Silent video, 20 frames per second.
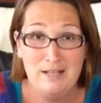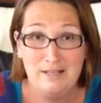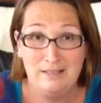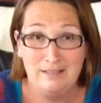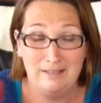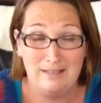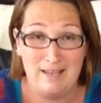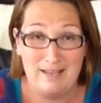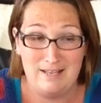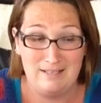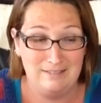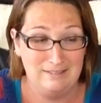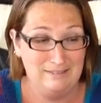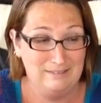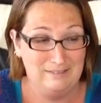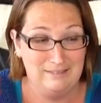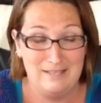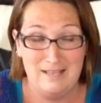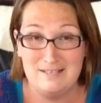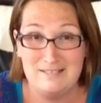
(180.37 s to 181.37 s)
like
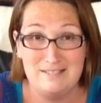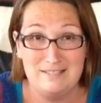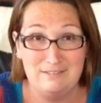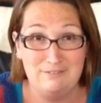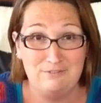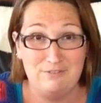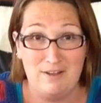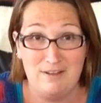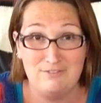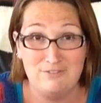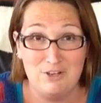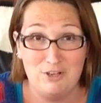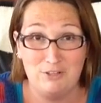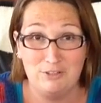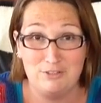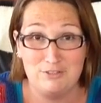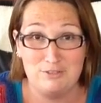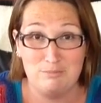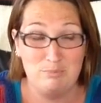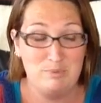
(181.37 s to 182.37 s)
less than
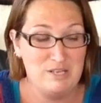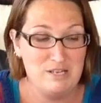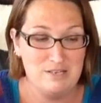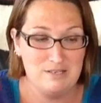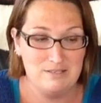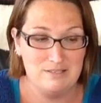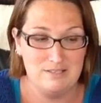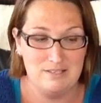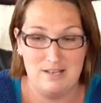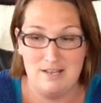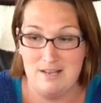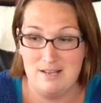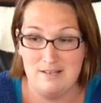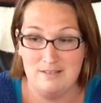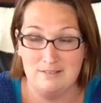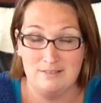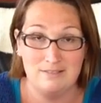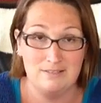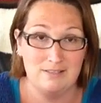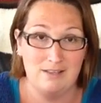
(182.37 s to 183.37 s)
$5 a piece
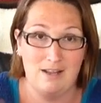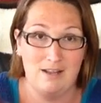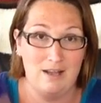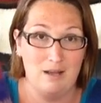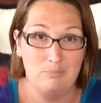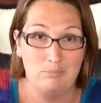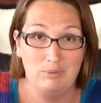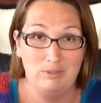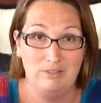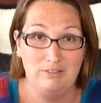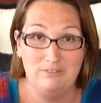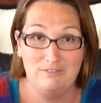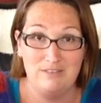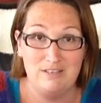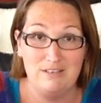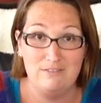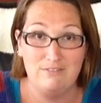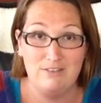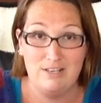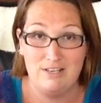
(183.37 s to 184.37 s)
and a couple of
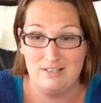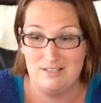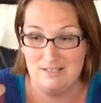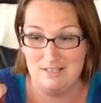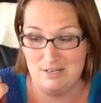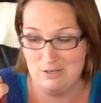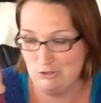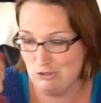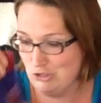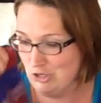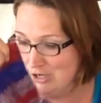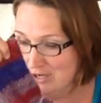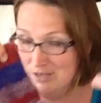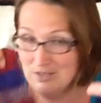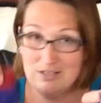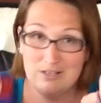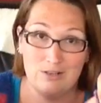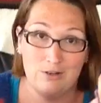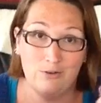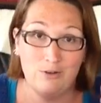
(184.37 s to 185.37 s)
evenings each.
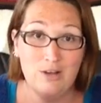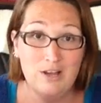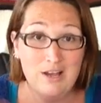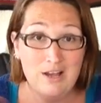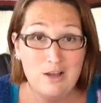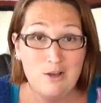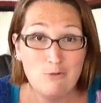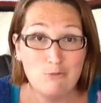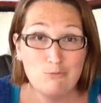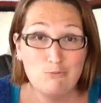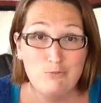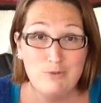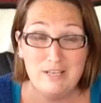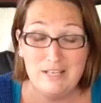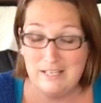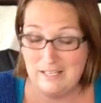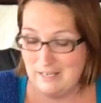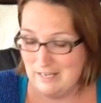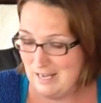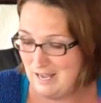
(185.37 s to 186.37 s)
So
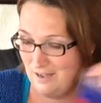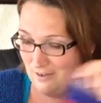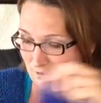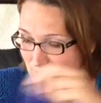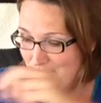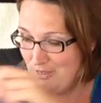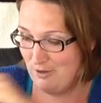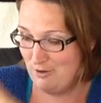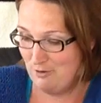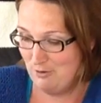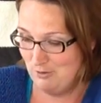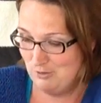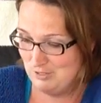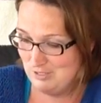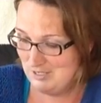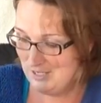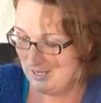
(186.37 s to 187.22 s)
really love those.